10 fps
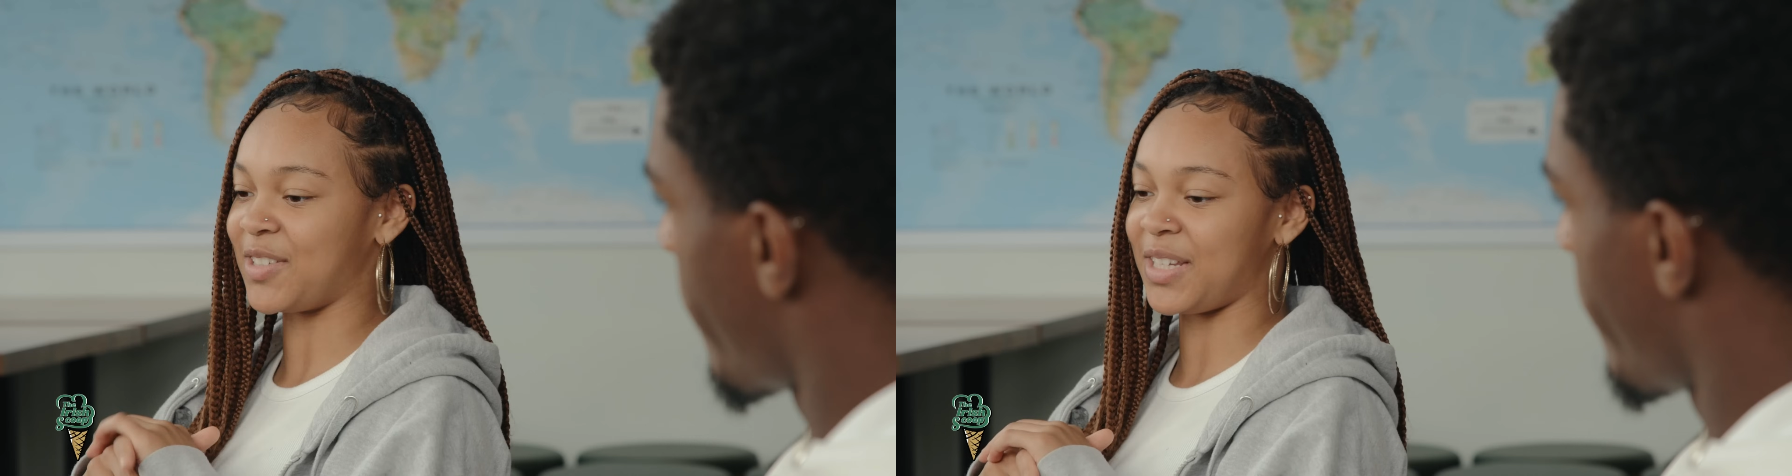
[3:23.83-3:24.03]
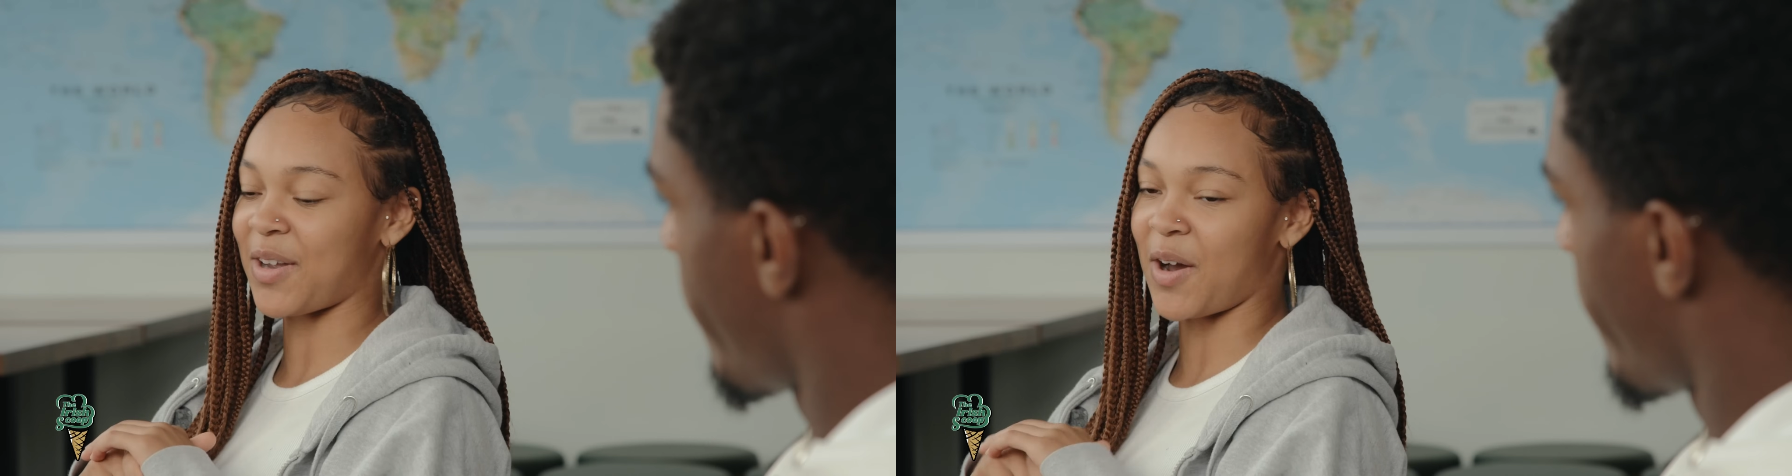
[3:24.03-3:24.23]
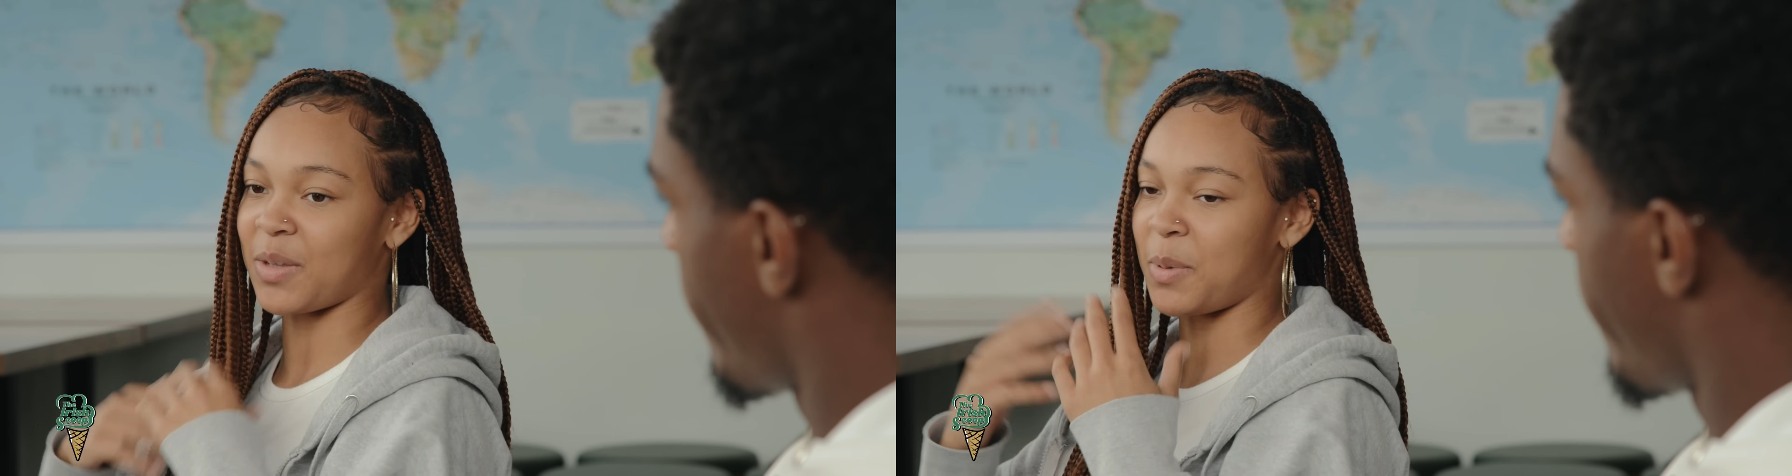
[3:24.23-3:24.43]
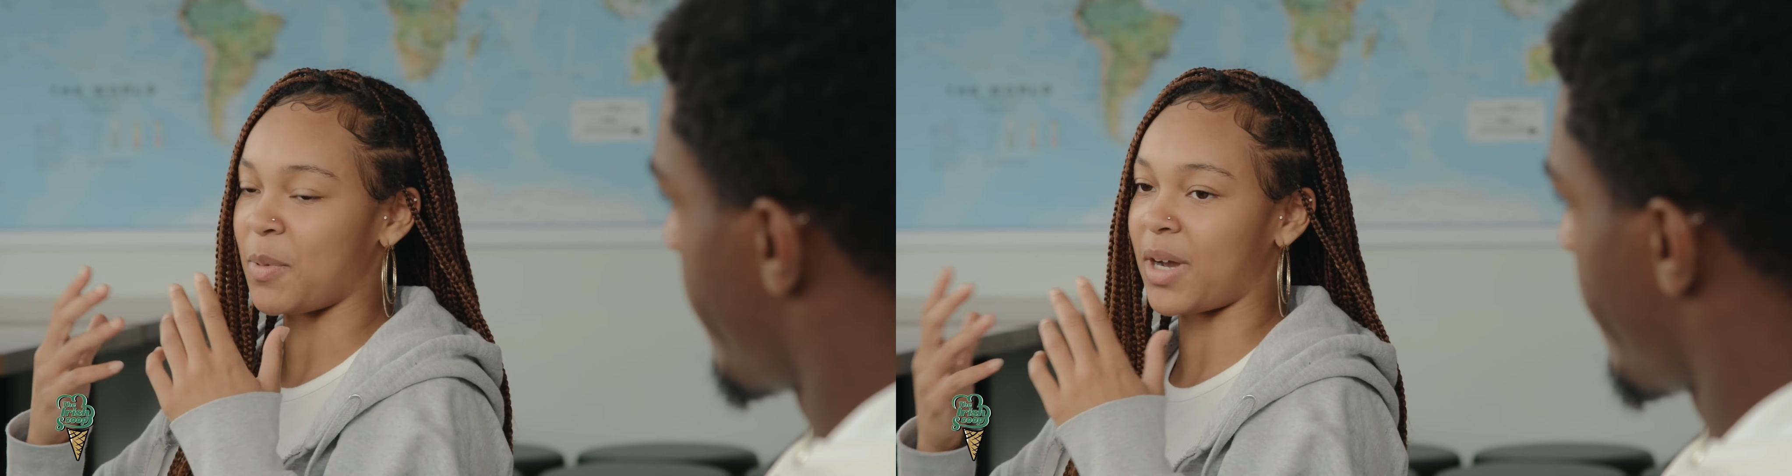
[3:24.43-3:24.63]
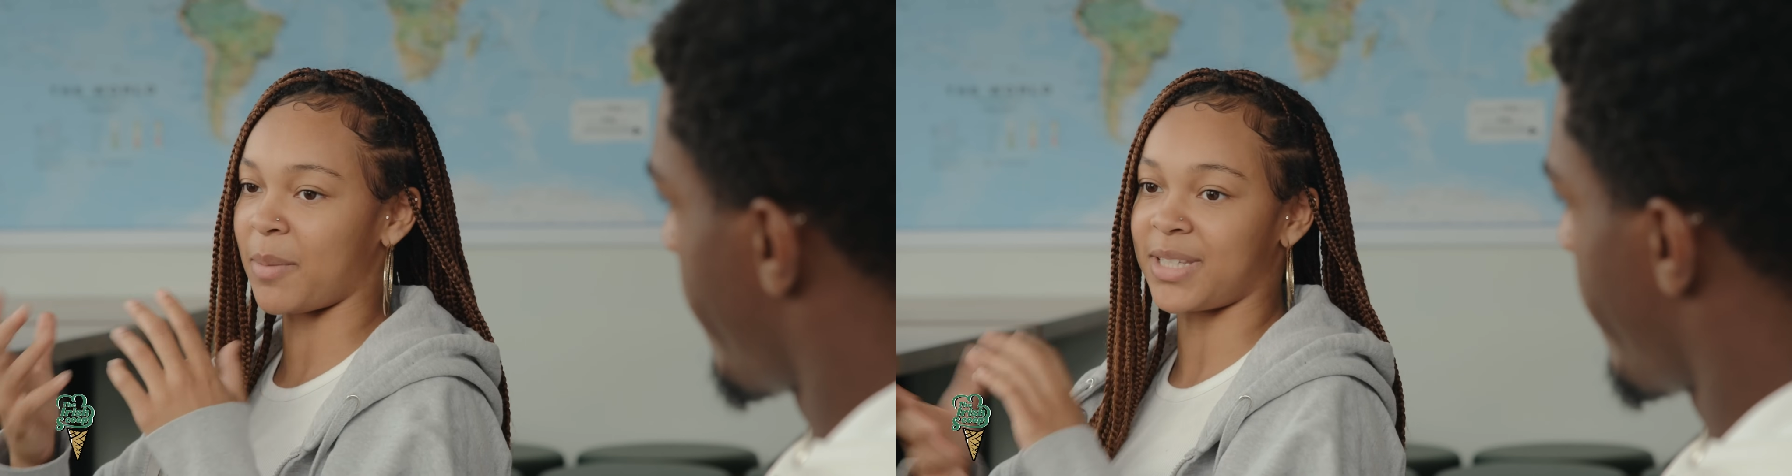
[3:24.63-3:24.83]
You see all the
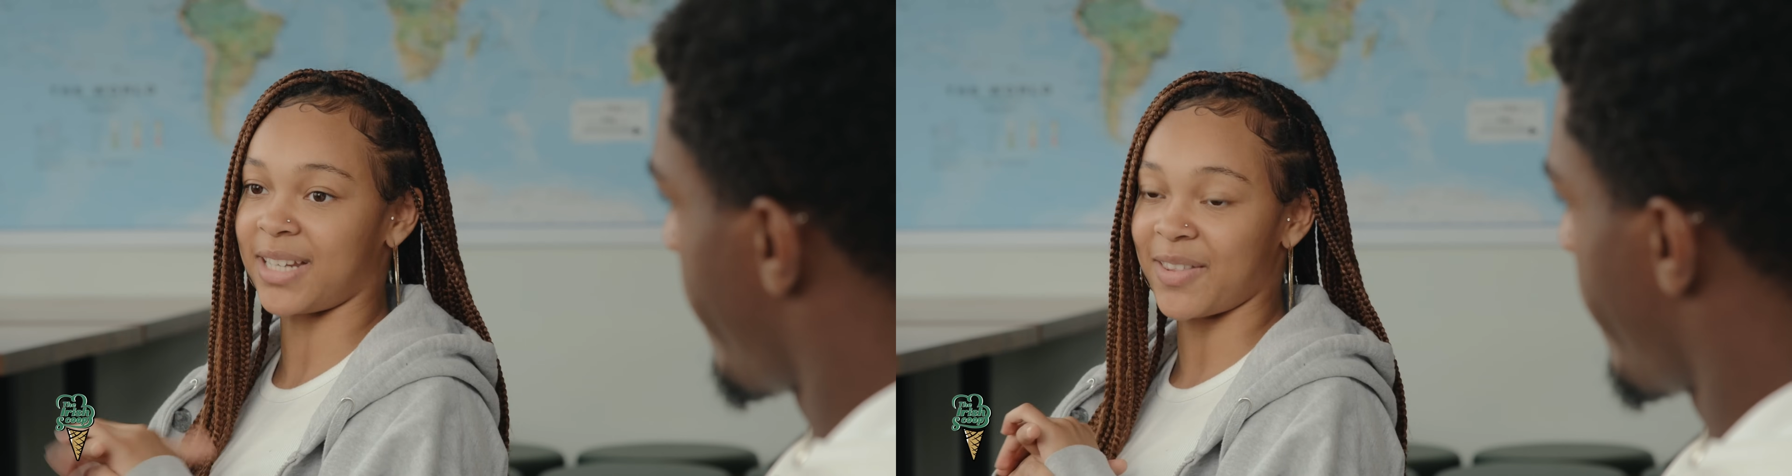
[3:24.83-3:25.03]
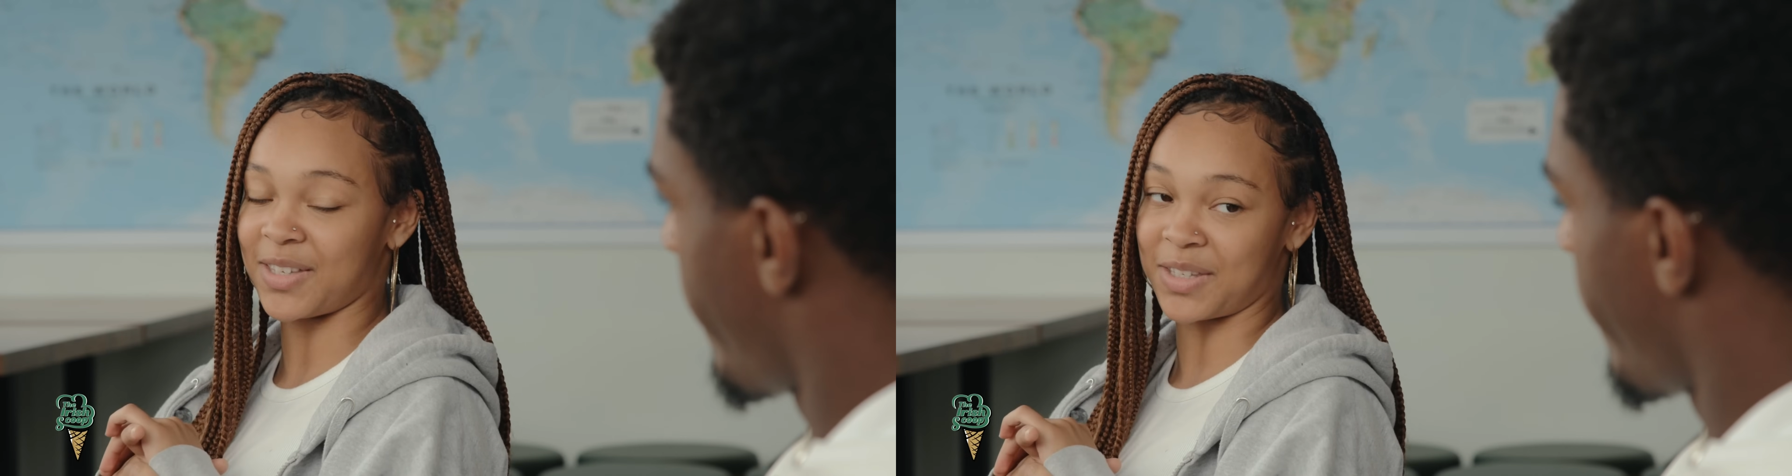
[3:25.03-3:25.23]
people come together